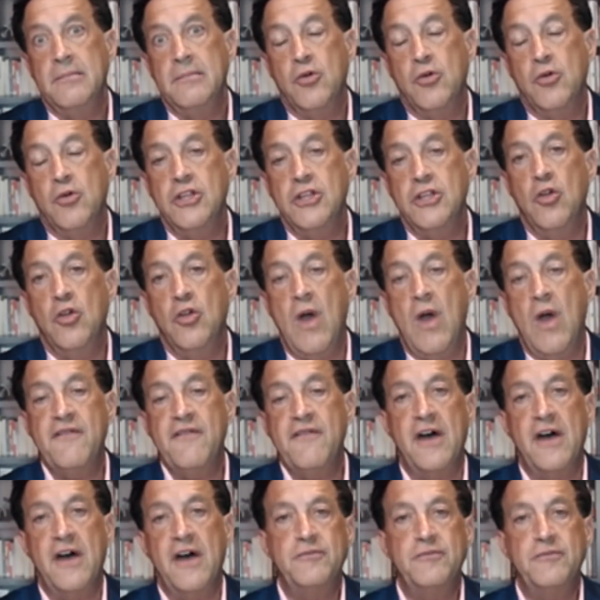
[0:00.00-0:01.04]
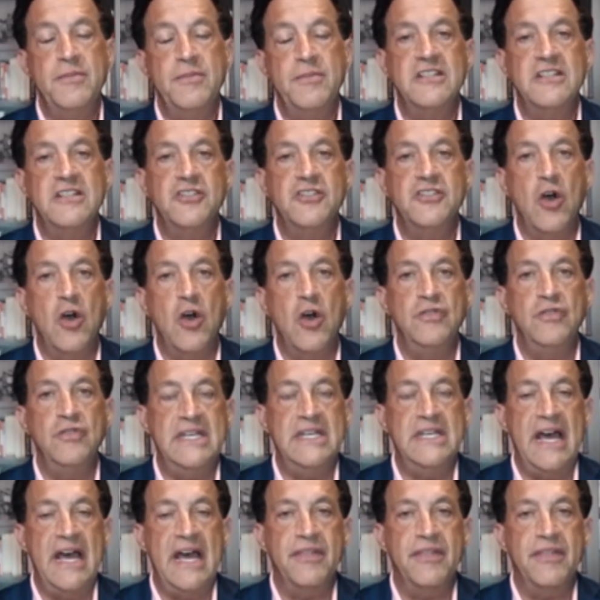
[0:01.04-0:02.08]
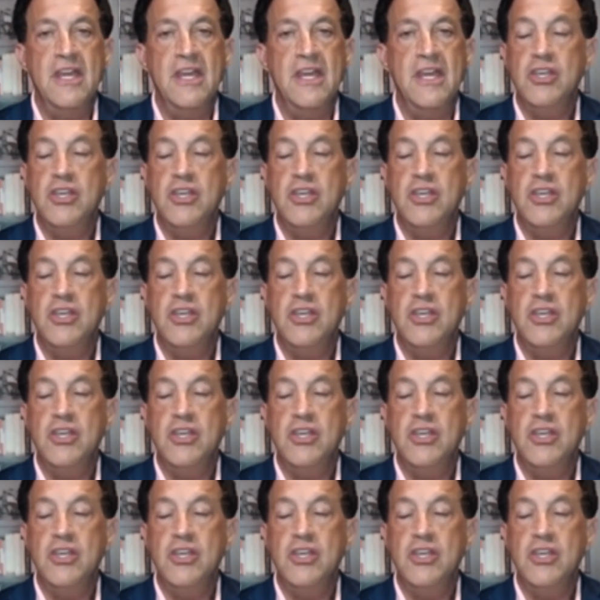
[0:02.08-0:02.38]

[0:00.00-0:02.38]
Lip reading: putting your wife up to be stoned to death.